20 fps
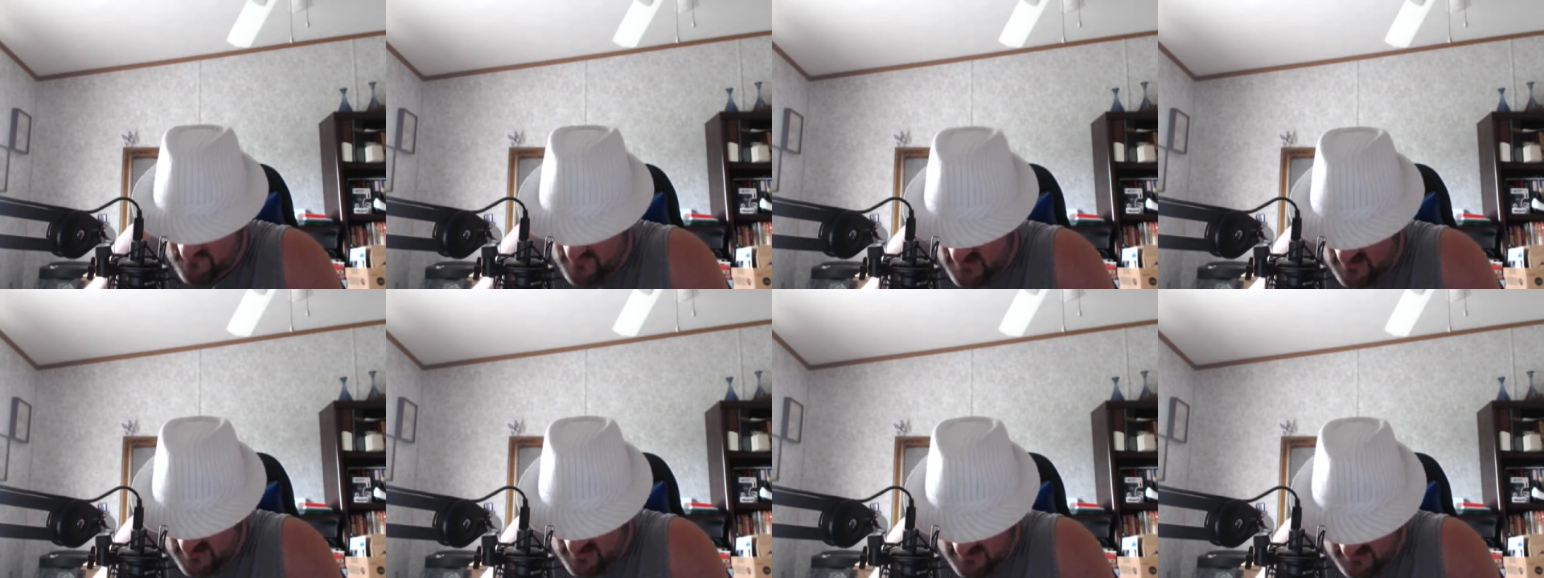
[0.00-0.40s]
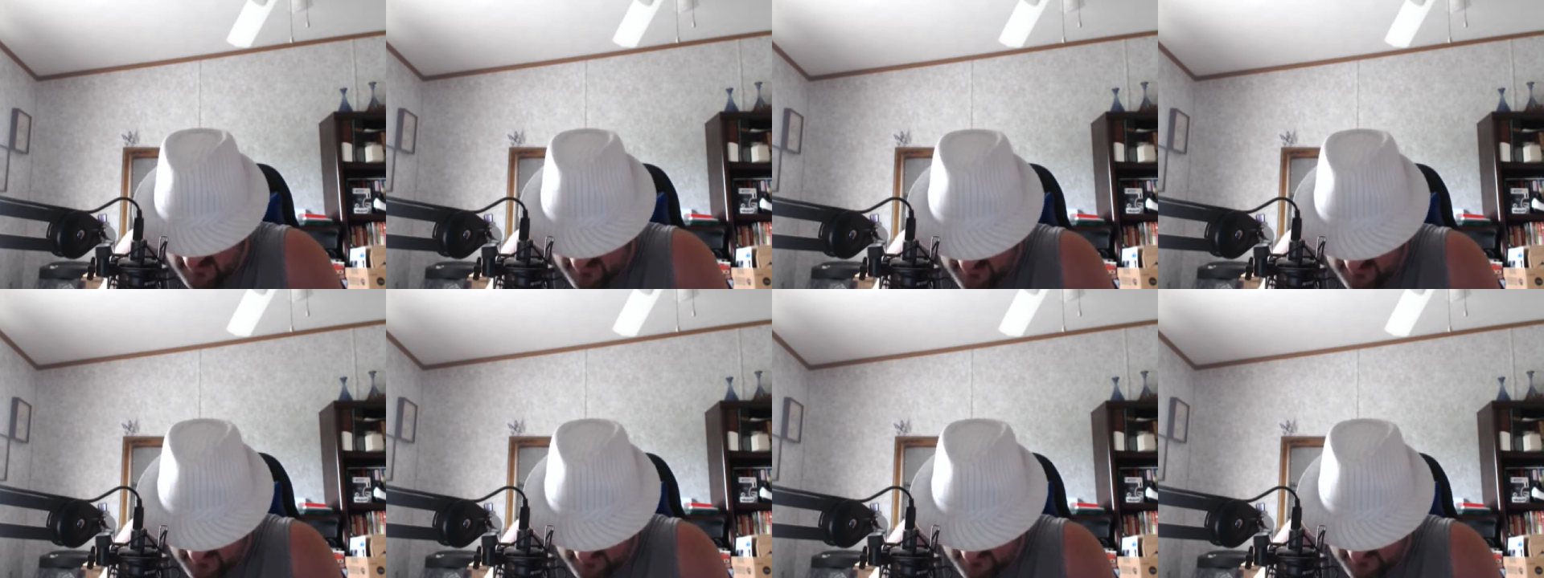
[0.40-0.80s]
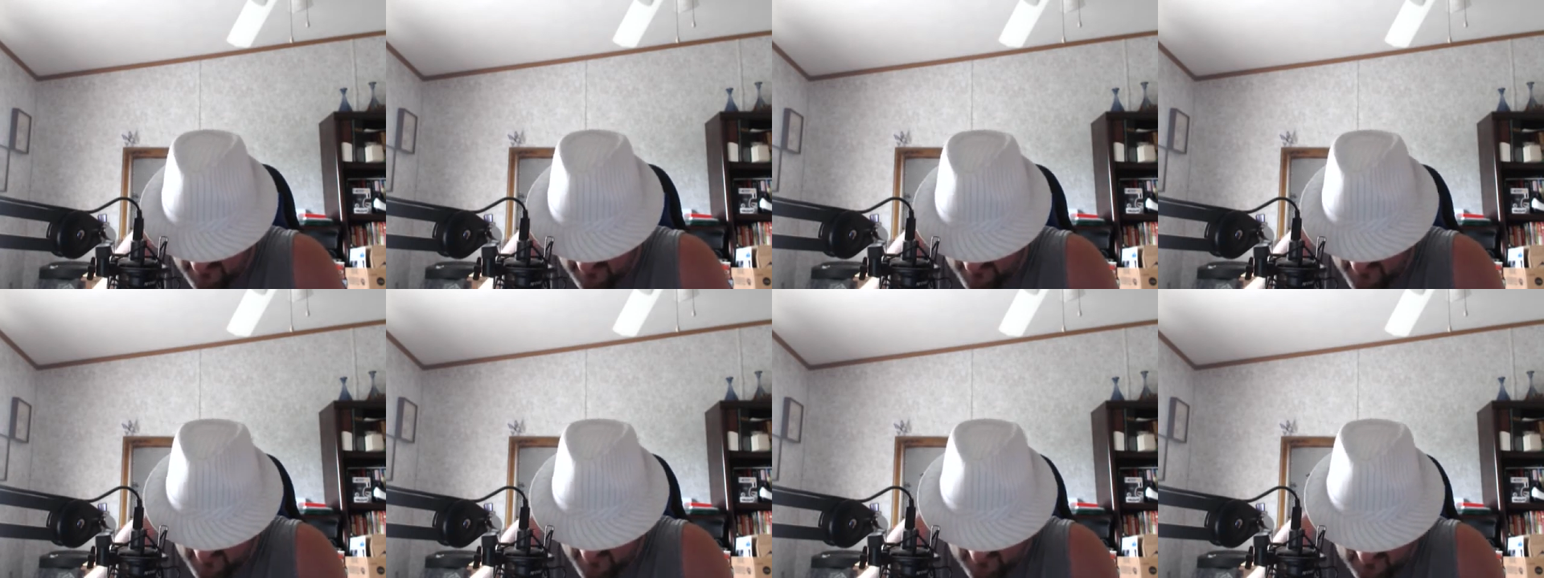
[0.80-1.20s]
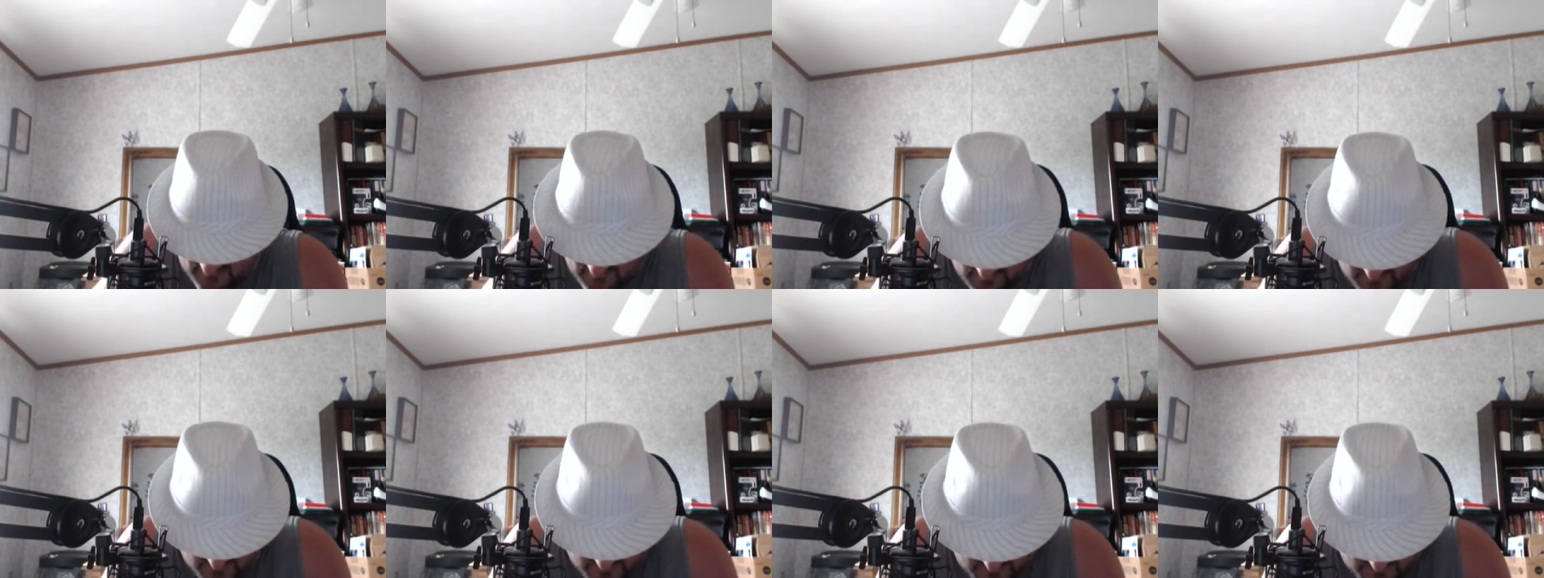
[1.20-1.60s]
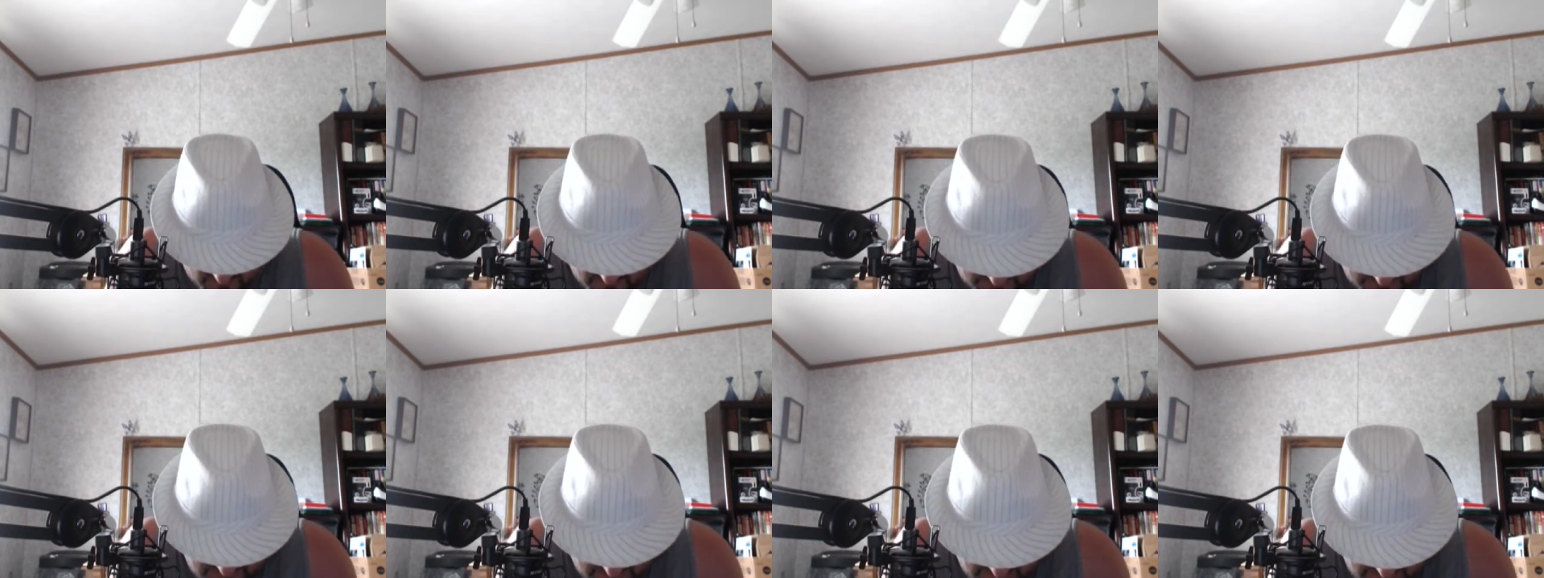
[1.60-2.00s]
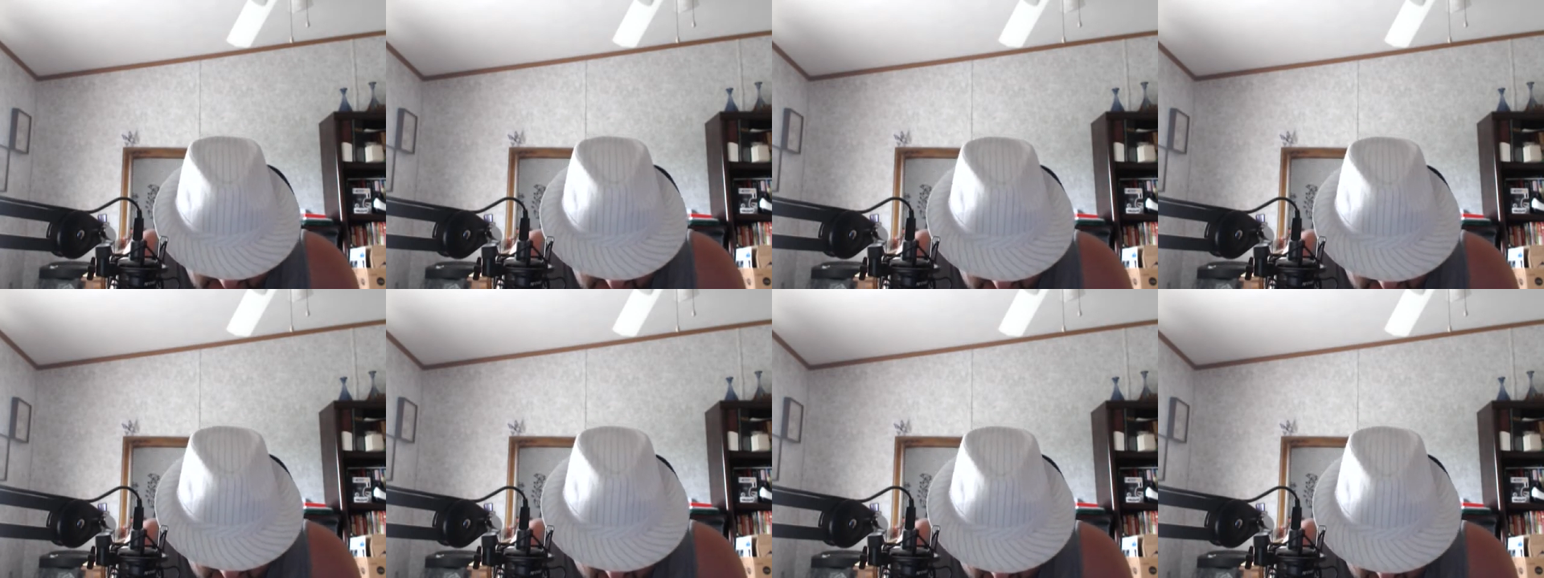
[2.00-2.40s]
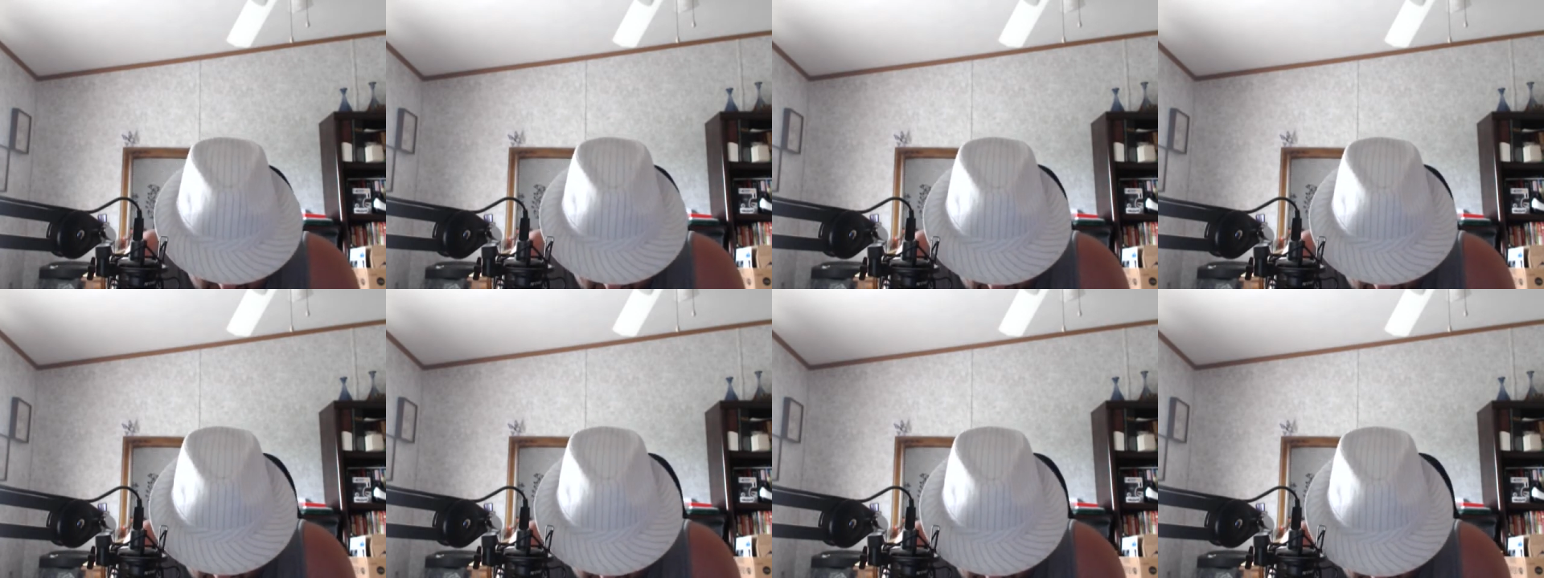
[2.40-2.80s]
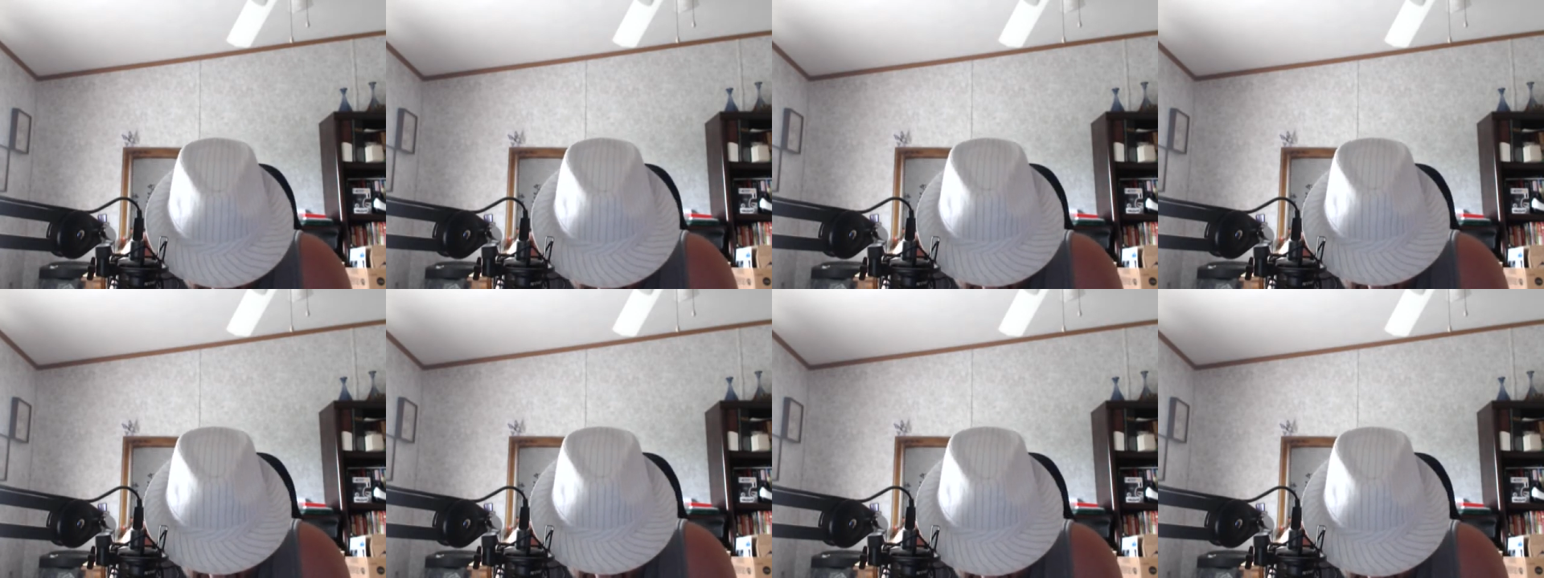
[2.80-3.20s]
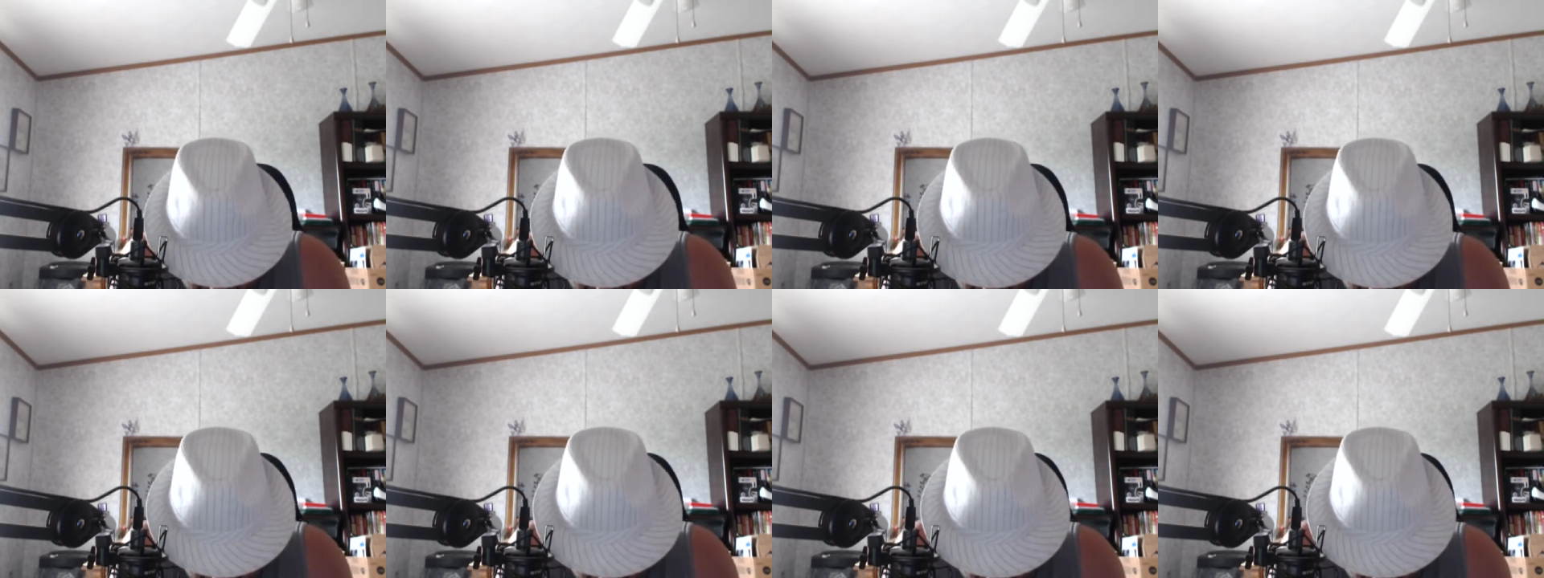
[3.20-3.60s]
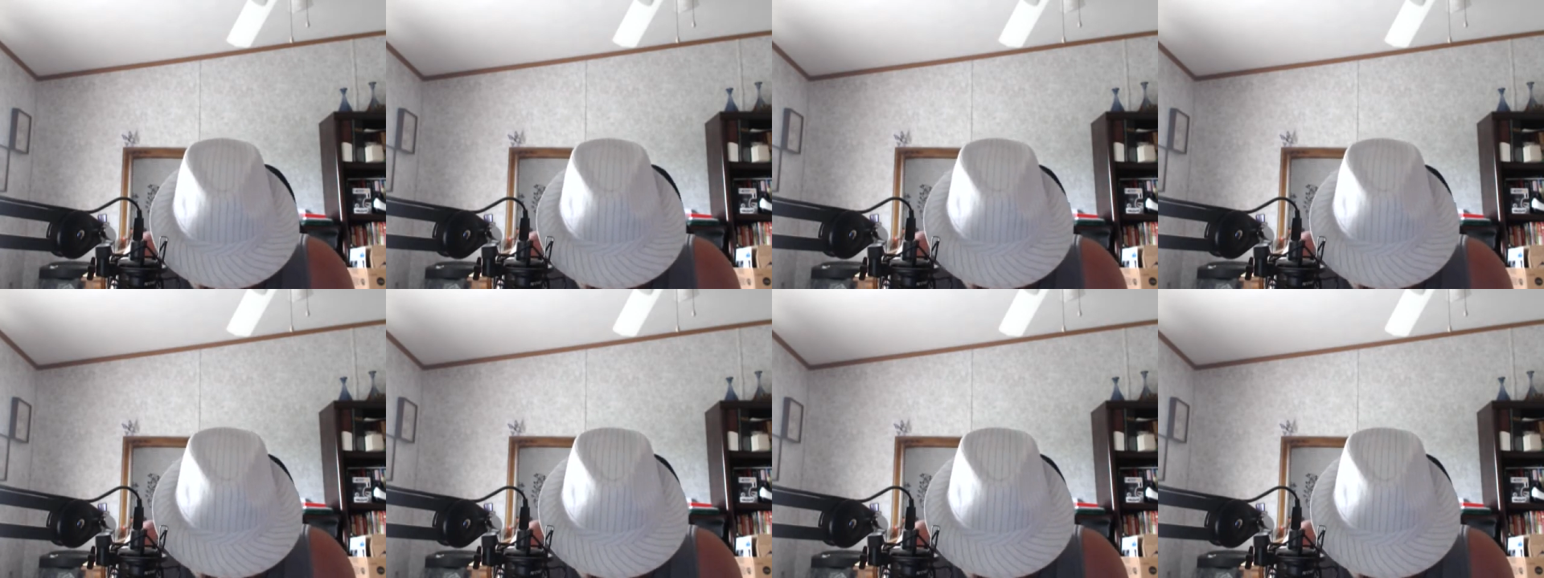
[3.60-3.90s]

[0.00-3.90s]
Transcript: [unreadable: no face in view]